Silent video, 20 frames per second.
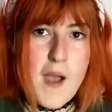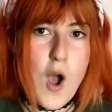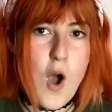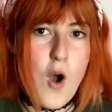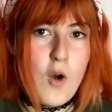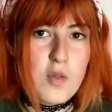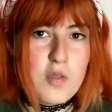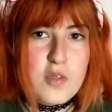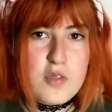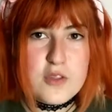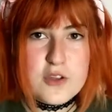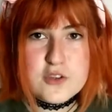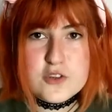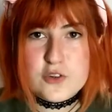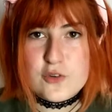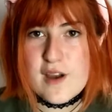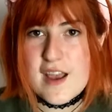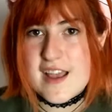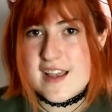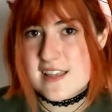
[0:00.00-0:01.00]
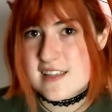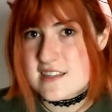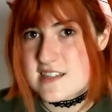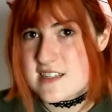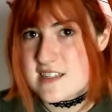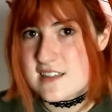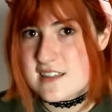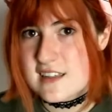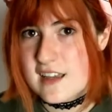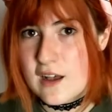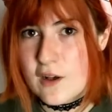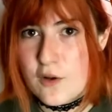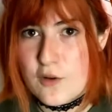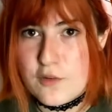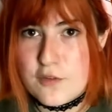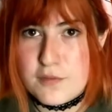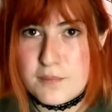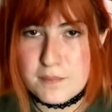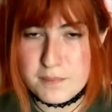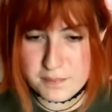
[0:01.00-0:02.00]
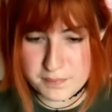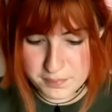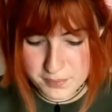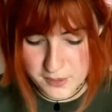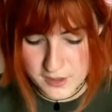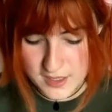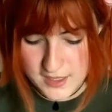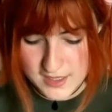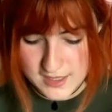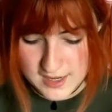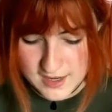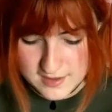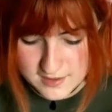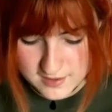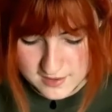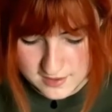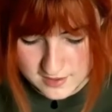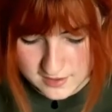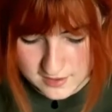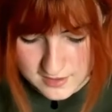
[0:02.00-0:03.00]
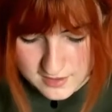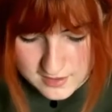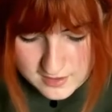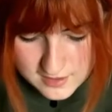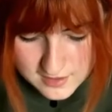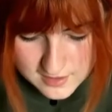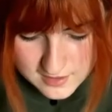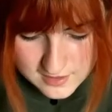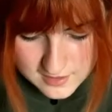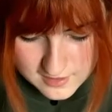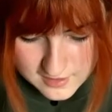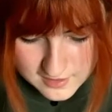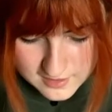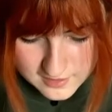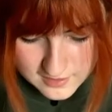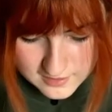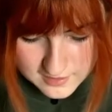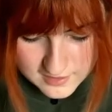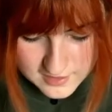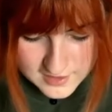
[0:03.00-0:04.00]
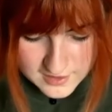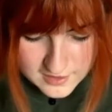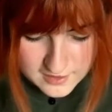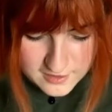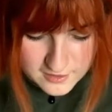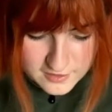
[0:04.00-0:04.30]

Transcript: on the dress itself, but I guess it